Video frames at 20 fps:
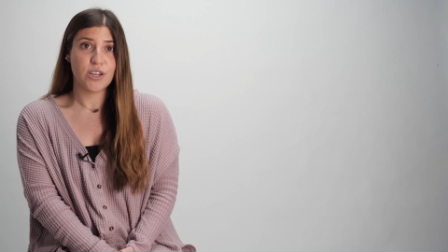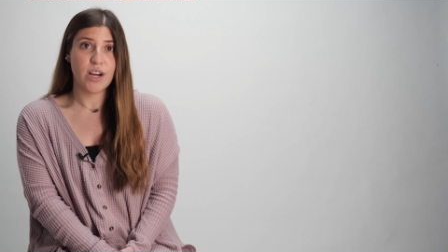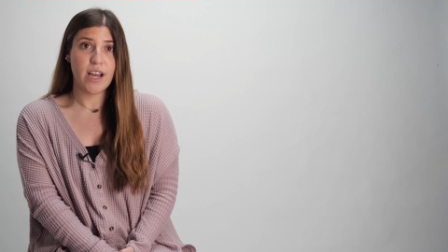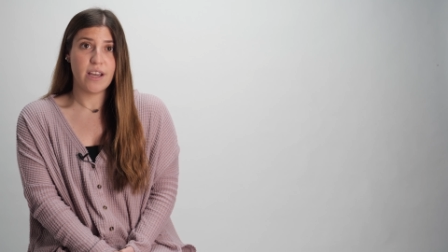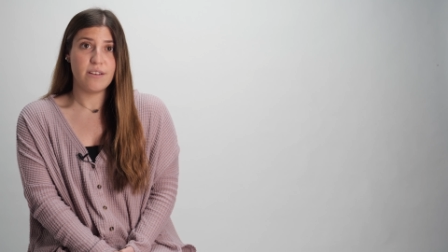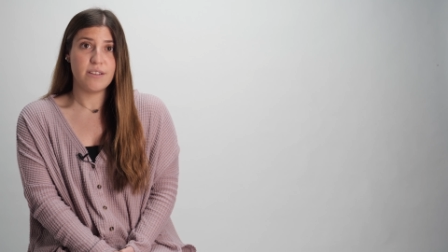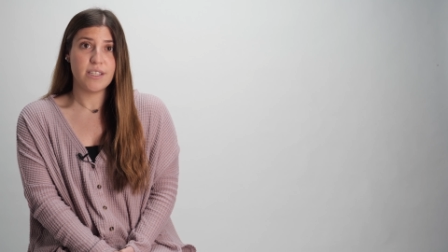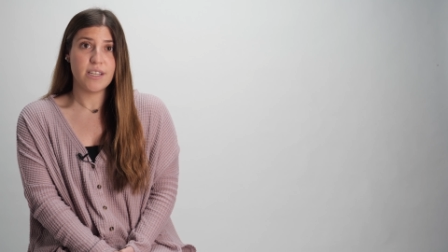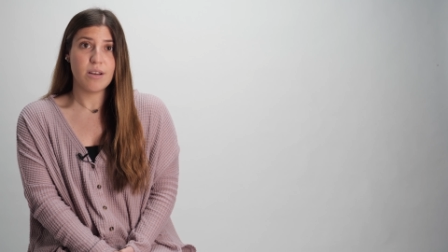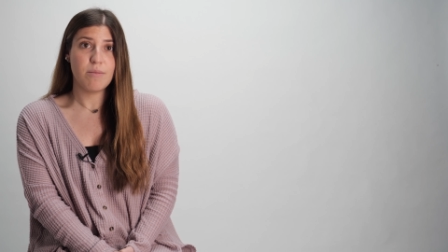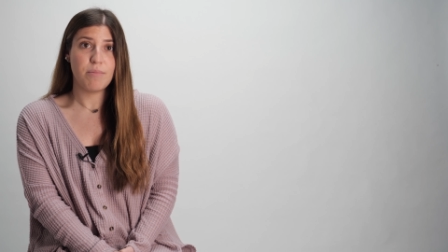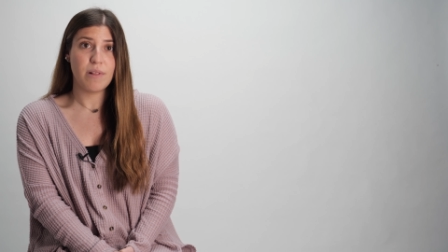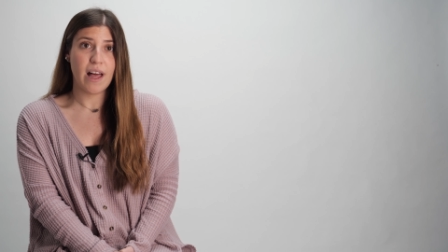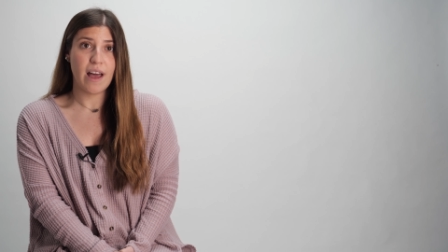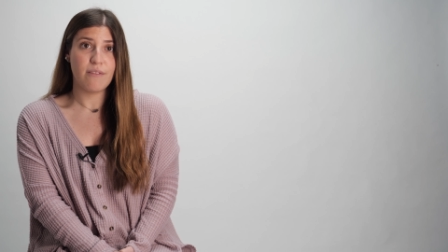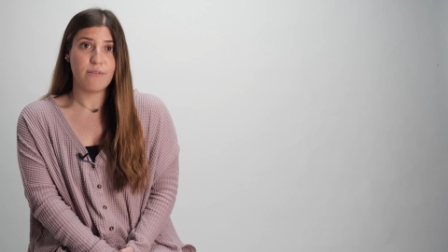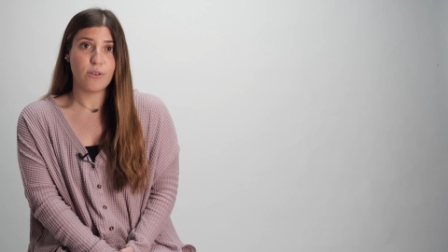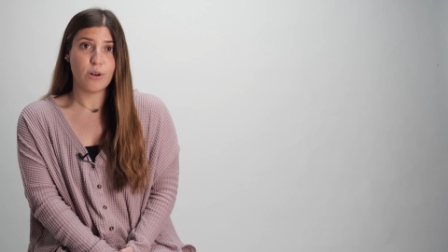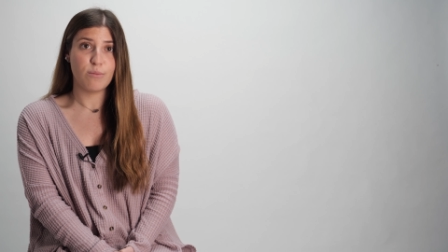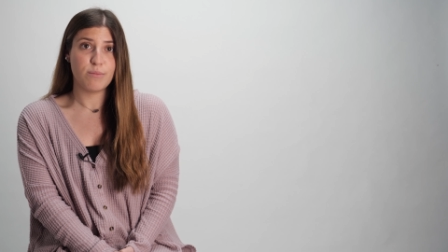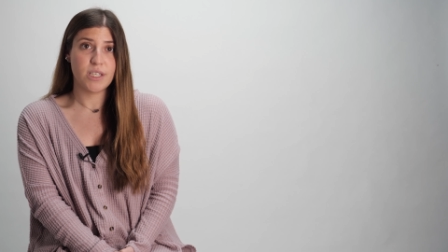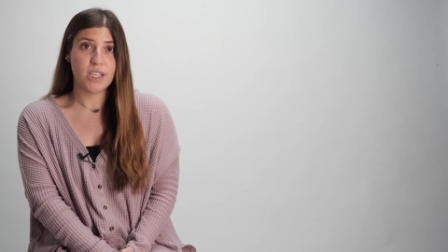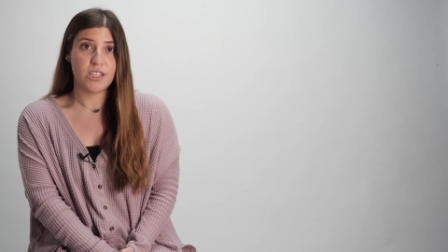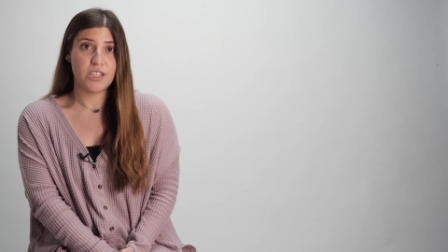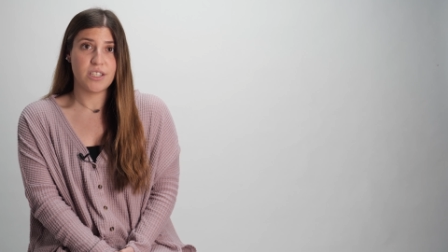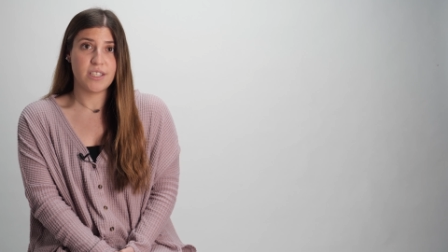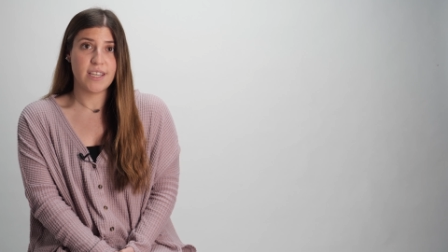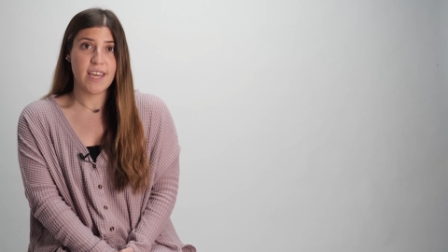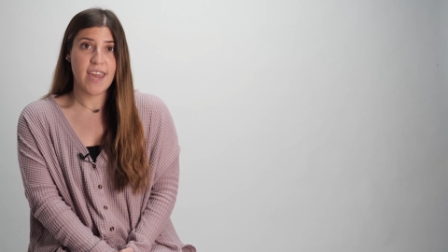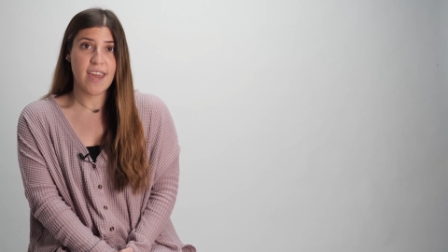try using a platform
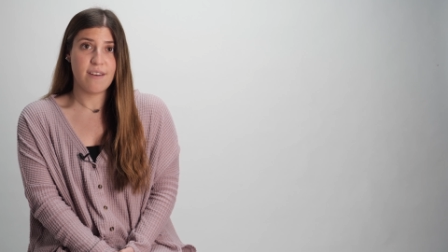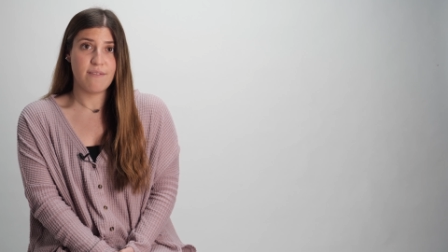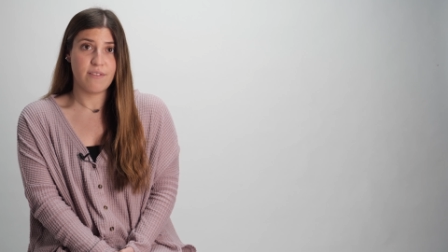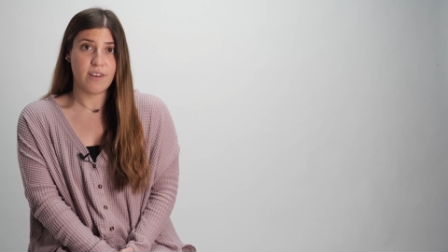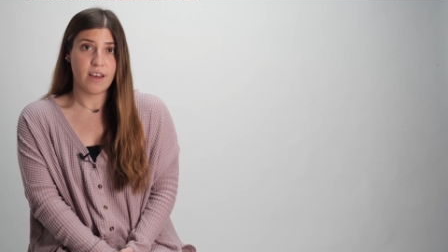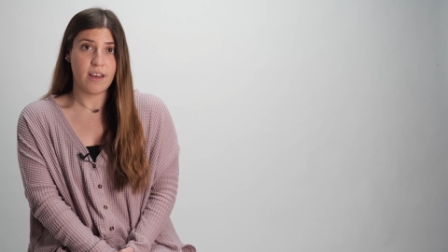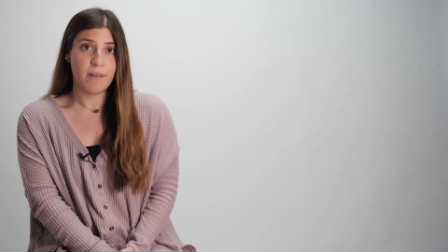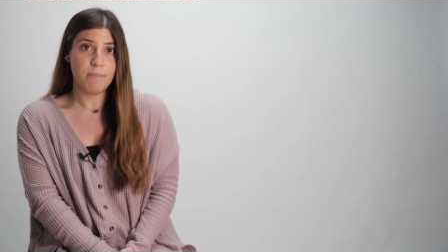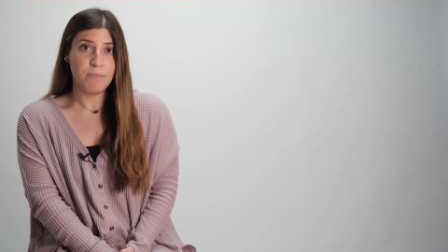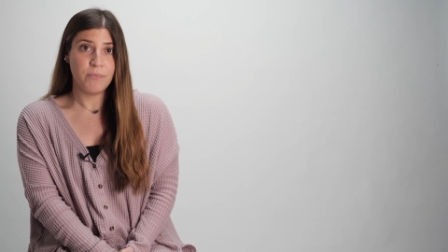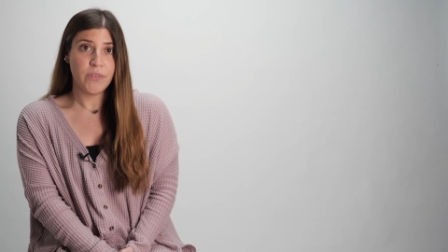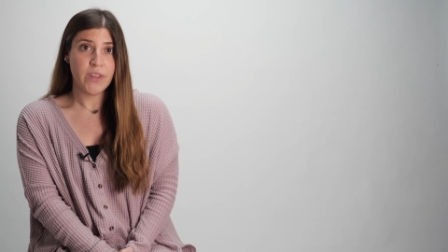such as Canva.